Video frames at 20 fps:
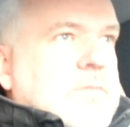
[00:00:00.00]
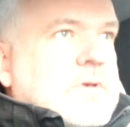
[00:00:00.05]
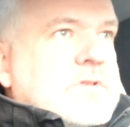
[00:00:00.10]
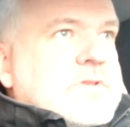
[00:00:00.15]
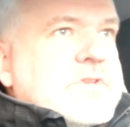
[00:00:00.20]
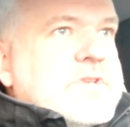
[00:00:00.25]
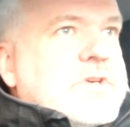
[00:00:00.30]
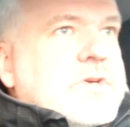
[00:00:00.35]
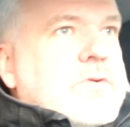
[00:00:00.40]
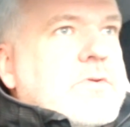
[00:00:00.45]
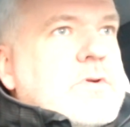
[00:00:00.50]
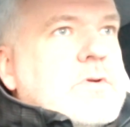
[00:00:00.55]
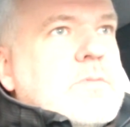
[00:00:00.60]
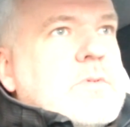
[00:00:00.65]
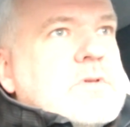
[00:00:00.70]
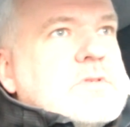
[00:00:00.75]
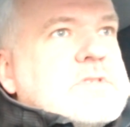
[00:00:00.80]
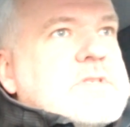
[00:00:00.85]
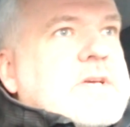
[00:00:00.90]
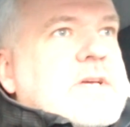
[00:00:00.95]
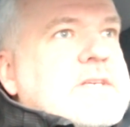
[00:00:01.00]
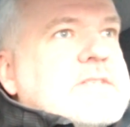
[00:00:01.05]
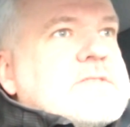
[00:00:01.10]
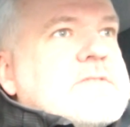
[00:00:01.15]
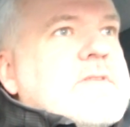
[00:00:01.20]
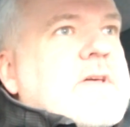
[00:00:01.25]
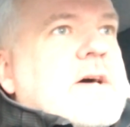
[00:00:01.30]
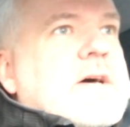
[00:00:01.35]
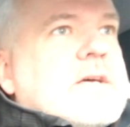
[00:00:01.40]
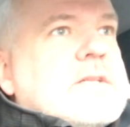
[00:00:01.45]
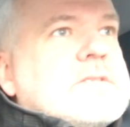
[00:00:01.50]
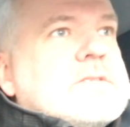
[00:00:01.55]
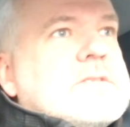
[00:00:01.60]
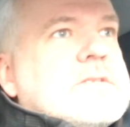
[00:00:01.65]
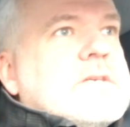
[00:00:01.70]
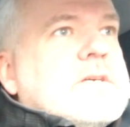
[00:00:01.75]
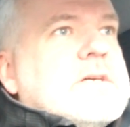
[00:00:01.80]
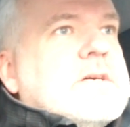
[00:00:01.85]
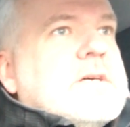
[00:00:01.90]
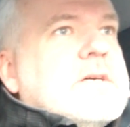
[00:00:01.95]
But new rumor says that
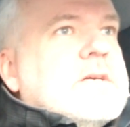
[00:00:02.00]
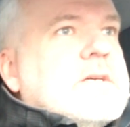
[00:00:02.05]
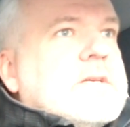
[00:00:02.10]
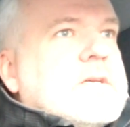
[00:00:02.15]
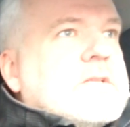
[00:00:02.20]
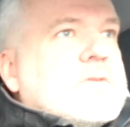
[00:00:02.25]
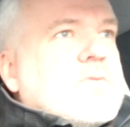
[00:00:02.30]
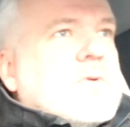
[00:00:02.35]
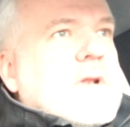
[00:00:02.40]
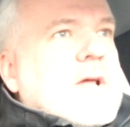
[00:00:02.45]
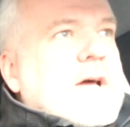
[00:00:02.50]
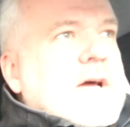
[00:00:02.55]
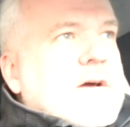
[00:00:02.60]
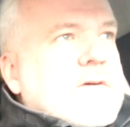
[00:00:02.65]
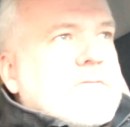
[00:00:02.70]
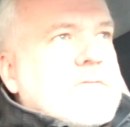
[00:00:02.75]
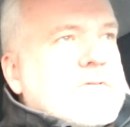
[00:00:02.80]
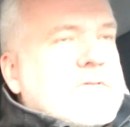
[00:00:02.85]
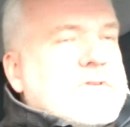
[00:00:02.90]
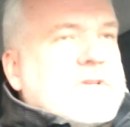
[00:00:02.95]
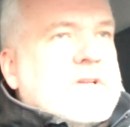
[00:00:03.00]
uh, it will have